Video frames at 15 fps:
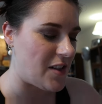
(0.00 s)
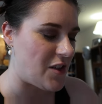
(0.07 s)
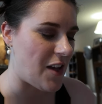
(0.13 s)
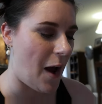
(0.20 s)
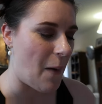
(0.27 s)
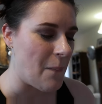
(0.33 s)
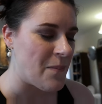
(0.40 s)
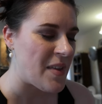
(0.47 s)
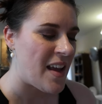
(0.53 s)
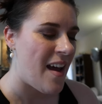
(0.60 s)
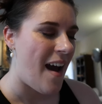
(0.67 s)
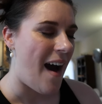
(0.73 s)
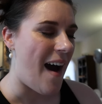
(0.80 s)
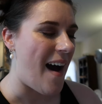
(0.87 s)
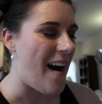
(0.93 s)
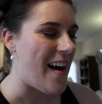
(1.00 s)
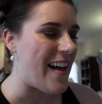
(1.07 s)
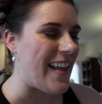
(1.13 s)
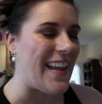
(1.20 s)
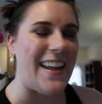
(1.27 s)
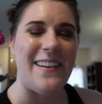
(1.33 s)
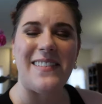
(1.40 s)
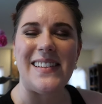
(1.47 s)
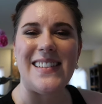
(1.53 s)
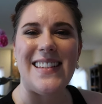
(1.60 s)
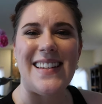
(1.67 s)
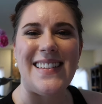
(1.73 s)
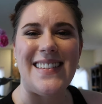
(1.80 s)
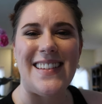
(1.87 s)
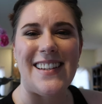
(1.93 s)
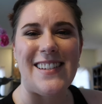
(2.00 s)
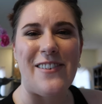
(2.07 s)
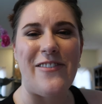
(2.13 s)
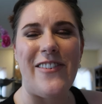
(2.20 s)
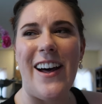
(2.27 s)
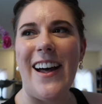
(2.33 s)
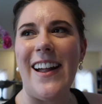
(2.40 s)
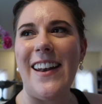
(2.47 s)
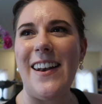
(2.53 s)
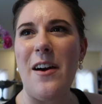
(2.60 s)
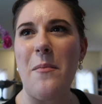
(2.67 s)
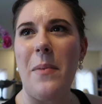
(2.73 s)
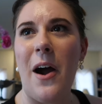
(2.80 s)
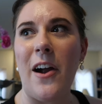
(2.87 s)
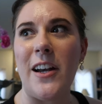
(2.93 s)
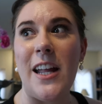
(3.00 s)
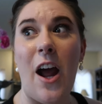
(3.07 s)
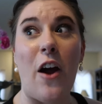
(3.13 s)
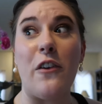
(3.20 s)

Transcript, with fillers: So it was such a fun party,